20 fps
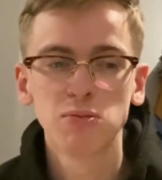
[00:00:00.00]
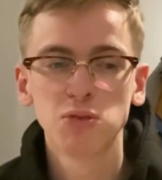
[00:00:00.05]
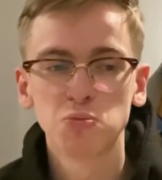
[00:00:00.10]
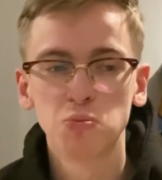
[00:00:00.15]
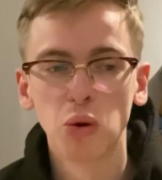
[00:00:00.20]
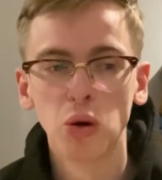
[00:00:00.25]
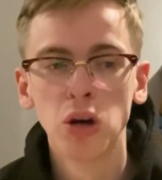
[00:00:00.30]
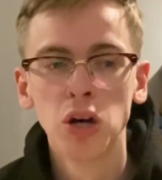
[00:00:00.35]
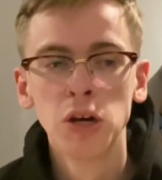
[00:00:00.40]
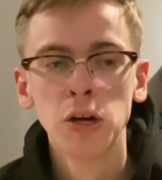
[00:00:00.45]

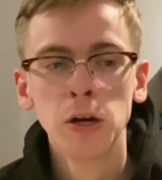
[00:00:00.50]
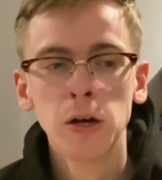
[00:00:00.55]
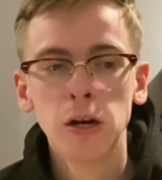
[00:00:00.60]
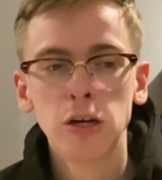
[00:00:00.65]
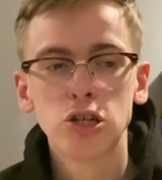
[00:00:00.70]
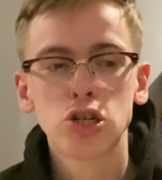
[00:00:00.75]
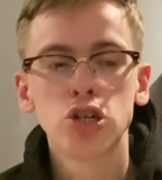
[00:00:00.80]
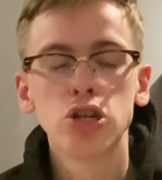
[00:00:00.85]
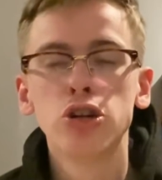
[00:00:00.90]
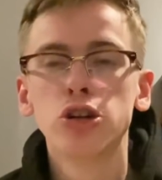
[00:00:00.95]
But as
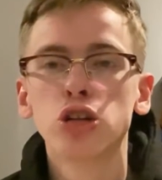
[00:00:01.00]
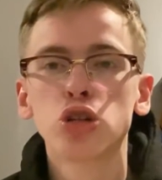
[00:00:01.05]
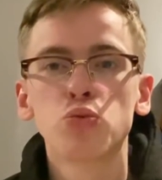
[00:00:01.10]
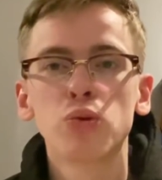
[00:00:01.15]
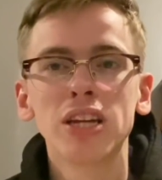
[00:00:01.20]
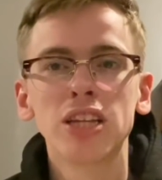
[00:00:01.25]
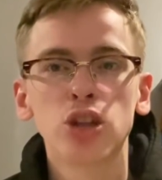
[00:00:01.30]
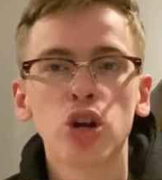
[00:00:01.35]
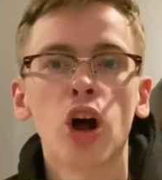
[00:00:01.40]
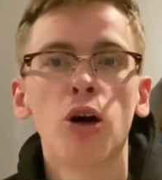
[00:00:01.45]
soon as we
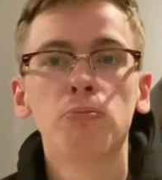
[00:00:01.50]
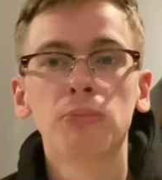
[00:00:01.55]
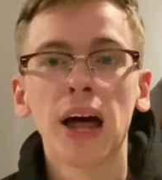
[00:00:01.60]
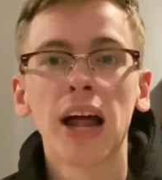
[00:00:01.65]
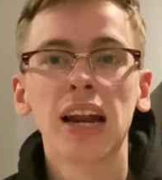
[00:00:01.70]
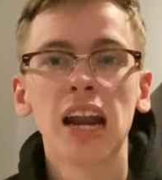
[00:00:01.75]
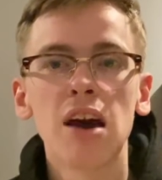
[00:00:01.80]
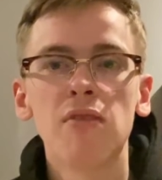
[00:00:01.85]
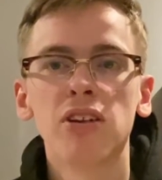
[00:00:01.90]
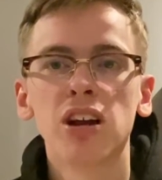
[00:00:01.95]
dropped that
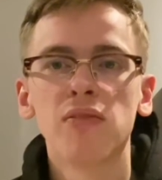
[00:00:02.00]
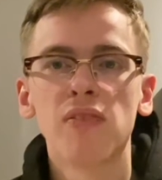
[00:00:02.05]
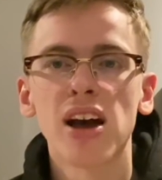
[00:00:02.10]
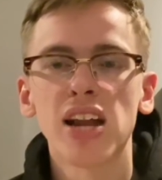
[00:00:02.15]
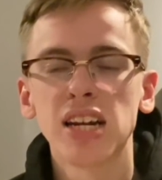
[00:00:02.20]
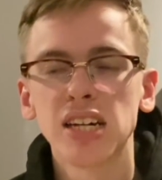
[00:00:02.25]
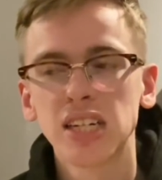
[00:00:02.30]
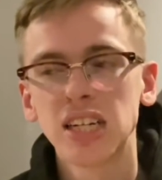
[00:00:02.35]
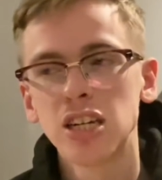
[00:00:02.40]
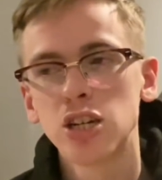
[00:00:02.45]
level of
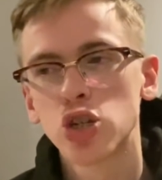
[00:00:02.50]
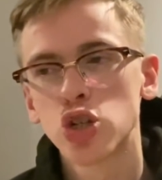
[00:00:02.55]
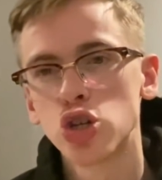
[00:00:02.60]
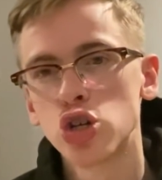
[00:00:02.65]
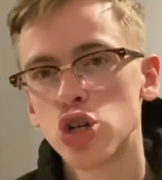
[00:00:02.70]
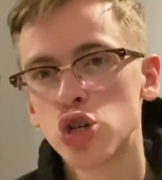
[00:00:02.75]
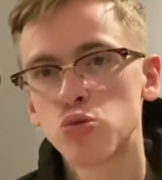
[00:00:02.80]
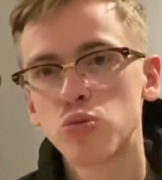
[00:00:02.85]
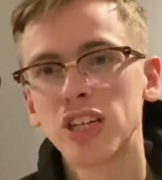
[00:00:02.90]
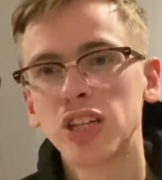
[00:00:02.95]
energy, as soon
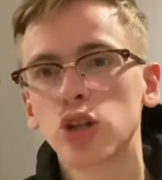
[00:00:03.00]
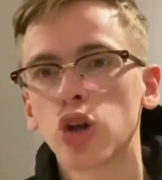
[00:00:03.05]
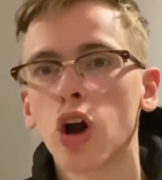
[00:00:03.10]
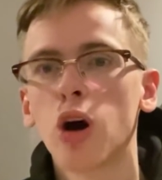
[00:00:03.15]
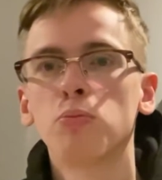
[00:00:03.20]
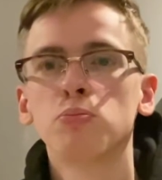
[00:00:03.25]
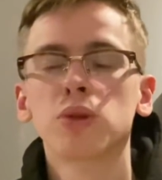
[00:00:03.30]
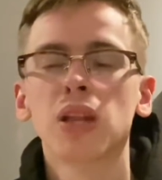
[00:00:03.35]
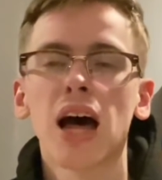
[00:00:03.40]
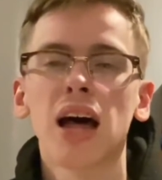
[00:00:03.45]
as we
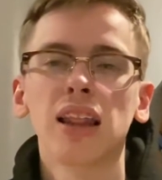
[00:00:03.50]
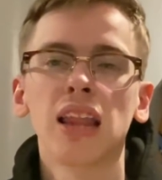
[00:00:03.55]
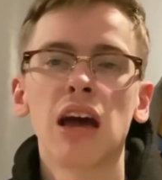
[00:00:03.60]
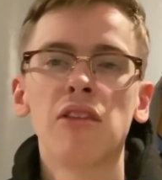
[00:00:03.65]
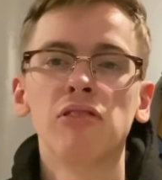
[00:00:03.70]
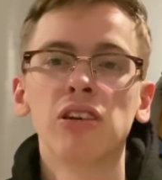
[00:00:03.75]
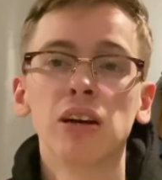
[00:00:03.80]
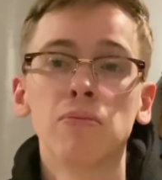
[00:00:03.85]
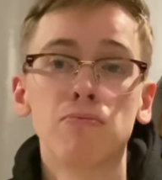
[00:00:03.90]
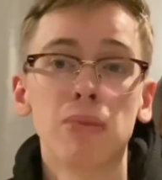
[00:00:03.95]
dropped that
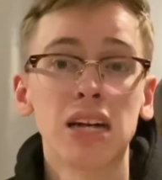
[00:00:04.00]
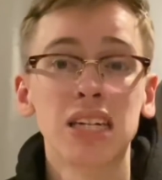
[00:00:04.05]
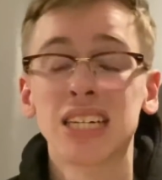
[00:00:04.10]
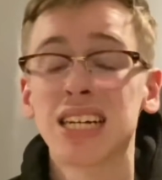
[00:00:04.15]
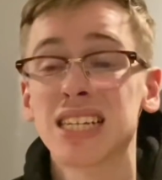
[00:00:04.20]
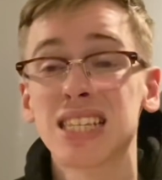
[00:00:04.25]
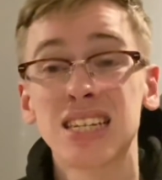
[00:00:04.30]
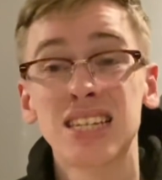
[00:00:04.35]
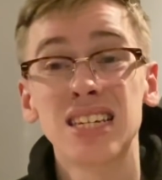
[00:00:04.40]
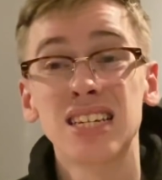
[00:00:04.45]
level and
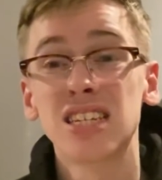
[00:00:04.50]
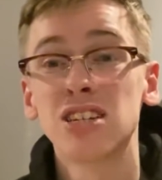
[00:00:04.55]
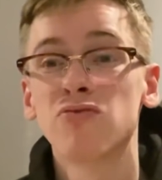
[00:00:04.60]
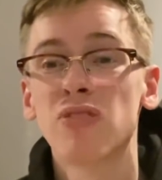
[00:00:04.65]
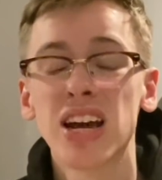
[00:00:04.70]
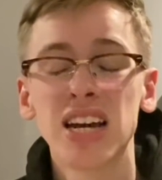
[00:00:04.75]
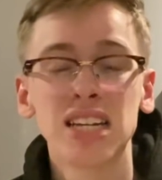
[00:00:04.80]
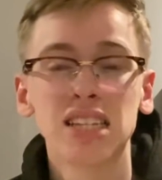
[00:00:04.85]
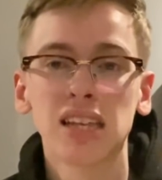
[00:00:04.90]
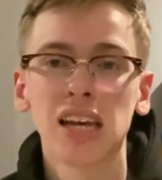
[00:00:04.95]
Manchester City
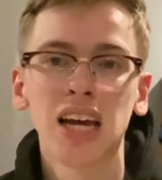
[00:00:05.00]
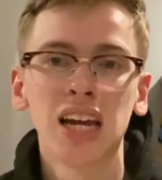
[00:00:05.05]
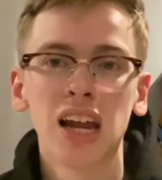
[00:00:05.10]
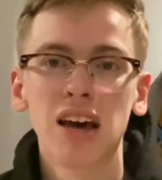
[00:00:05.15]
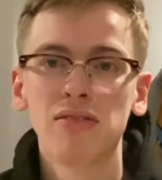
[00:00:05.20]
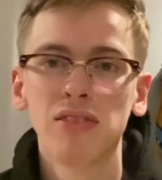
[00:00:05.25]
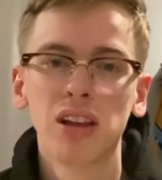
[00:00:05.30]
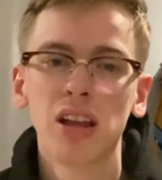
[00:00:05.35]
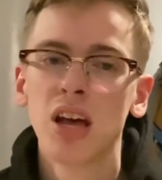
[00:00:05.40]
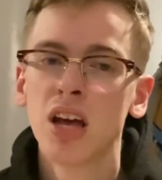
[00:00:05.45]
raised their
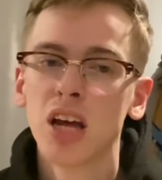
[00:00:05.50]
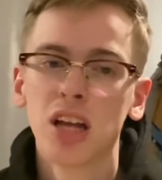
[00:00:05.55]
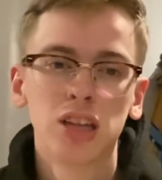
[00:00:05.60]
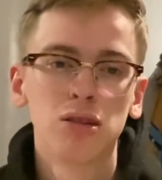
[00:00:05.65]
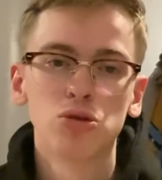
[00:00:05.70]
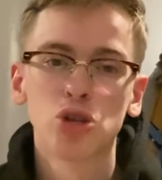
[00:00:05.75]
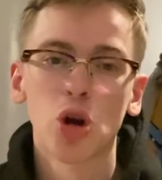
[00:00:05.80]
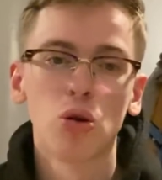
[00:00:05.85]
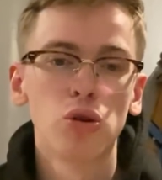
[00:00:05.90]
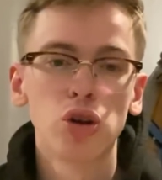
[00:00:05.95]
level, there was
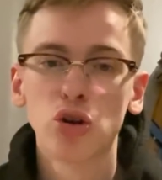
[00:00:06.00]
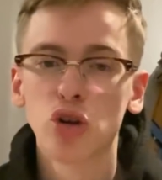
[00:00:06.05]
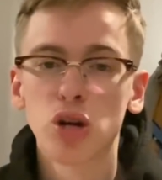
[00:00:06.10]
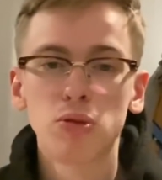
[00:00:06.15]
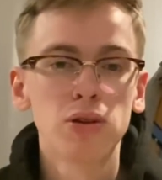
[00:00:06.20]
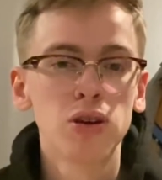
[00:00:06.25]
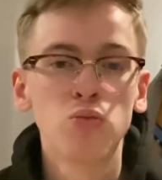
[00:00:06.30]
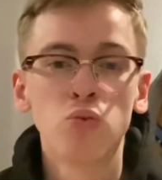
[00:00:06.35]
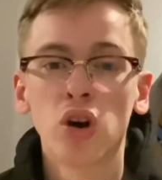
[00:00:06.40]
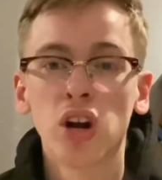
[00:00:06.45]
only going to
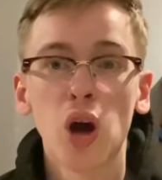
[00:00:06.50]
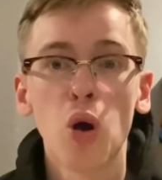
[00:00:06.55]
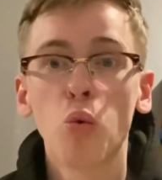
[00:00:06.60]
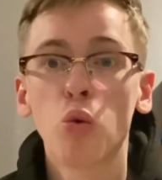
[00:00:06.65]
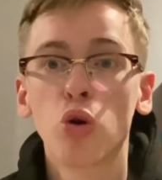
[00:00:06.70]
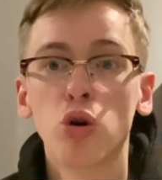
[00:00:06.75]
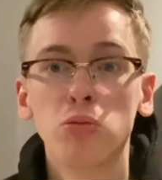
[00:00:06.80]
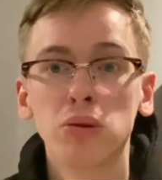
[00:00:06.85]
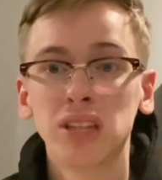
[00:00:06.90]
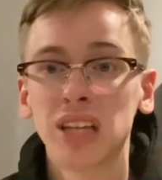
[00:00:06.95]
be one
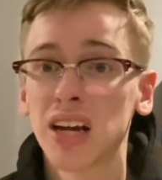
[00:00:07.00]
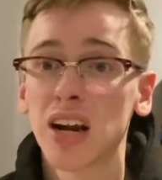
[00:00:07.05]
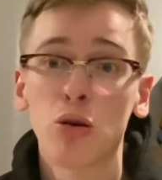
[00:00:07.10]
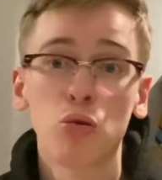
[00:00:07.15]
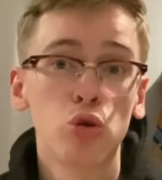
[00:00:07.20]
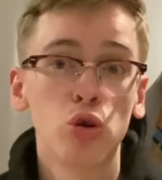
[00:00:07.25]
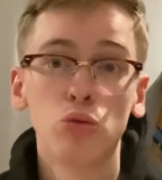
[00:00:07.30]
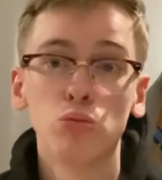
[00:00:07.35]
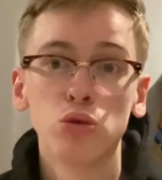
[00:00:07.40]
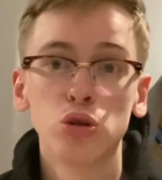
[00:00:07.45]
outcome, and that
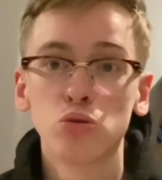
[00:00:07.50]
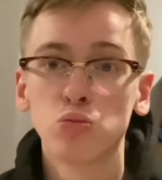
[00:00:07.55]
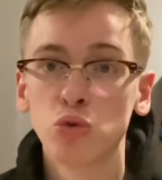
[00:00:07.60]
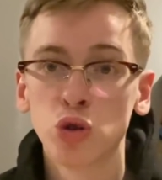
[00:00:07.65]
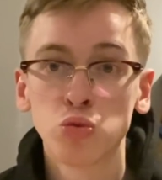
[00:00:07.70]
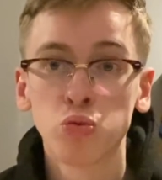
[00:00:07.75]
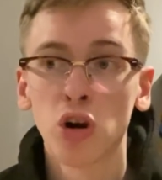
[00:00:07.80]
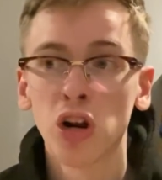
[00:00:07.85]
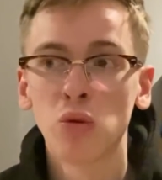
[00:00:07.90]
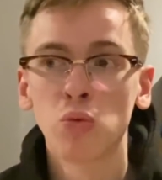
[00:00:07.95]
outcome was
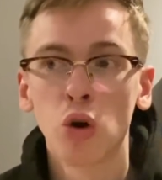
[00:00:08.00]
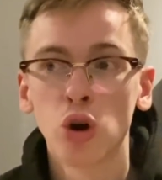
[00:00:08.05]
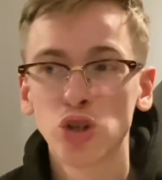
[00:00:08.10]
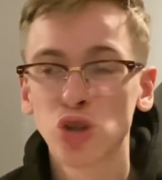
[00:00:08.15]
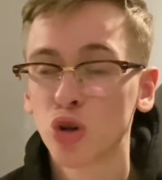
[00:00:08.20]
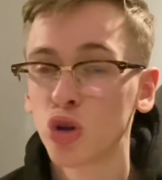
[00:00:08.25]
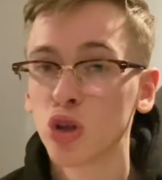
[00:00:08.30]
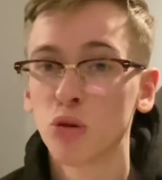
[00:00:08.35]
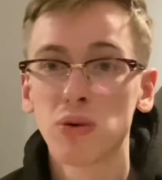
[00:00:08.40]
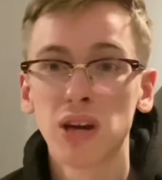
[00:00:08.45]
what it was.
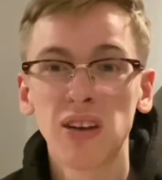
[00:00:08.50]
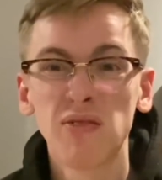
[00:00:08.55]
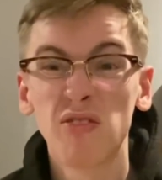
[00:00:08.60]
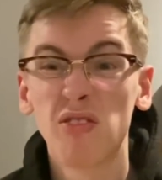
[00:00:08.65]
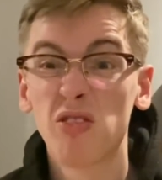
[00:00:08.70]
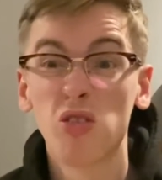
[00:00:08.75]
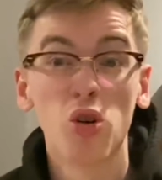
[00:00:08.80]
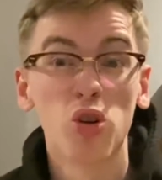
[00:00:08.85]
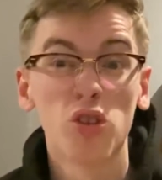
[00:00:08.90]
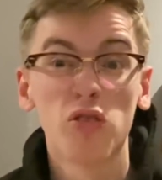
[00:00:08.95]
Could have been
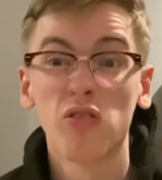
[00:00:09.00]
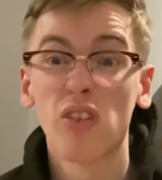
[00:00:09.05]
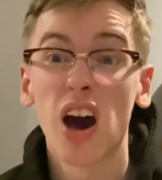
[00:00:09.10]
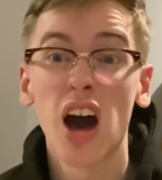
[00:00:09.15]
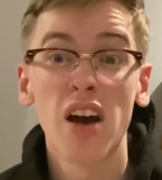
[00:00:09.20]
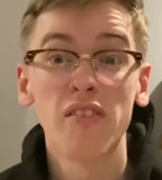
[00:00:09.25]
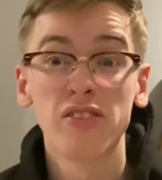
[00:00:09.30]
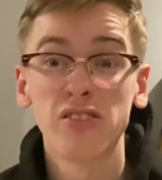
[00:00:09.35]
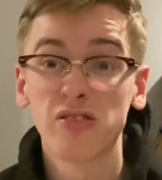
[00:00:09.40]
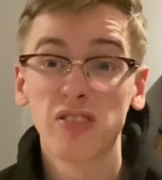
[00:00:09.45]
4 or
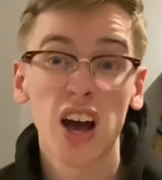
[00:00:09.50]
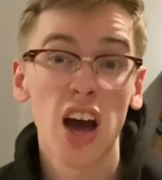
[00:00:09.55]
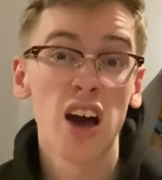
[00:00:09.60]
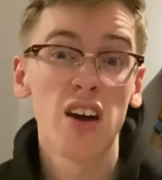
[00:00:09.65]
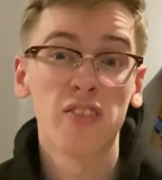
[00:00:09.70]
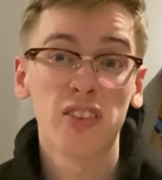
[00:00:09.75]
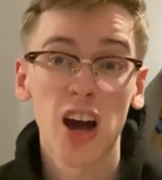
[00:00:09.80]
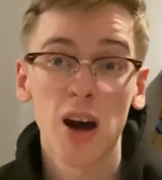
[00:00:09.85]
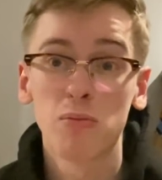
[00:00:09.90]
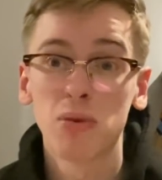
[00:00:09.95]
5 if
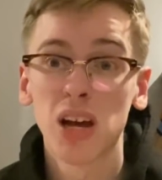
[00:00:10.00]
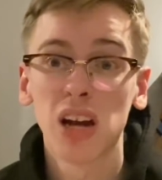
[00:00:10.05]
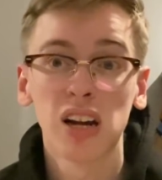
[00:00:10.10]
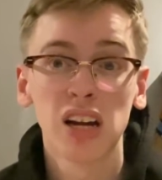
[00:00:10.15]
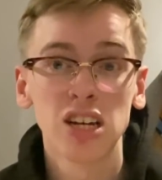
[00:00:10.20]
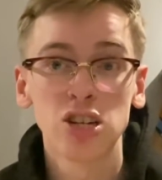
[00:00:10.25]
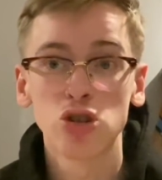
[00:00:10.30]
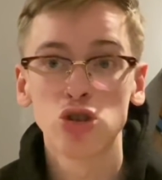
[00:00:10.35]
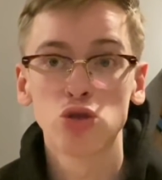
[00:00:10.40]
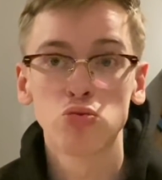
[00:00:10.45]
Gabriel
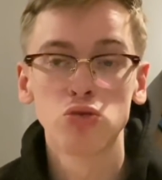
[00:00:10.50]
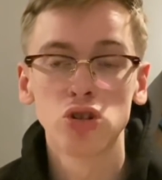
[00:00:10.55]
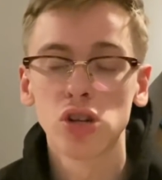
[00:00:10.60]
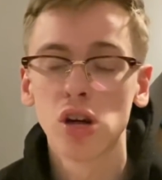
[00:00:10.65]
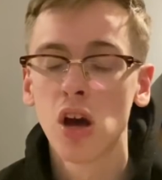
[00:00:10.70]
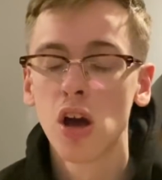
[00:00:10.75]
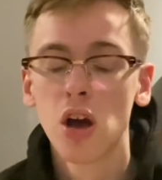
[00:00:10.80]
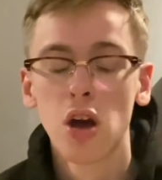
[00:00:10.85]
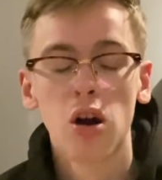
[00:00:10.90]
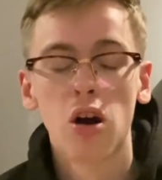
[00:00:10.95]
Jesus was
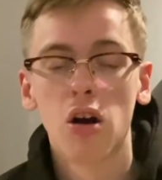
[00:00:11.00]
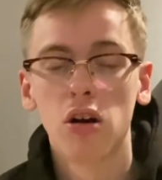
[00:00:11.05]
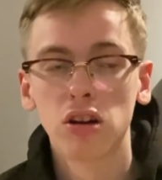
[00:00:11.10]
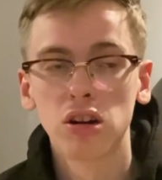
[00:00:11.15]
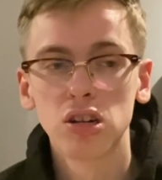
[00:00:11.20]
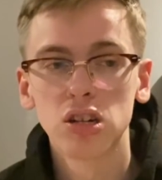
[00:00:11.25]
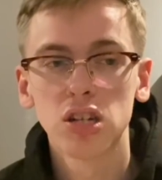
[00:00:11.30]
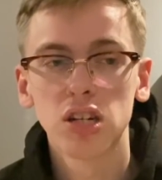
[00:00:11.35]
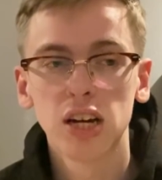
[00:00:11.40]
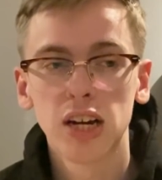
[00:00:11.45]
on
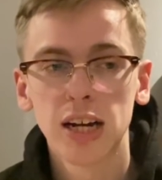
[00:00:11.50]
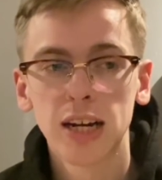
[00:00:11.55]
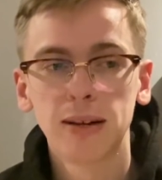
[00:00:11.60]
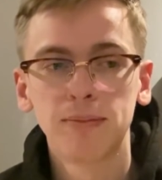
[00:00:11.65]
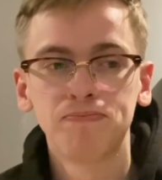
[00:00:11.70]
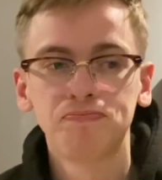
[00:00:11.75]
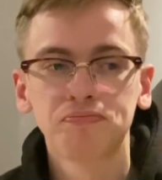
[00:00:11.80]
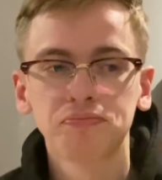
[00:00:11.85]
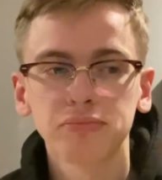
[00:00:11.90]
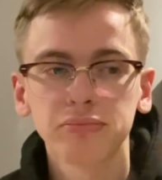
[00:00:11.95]
his, had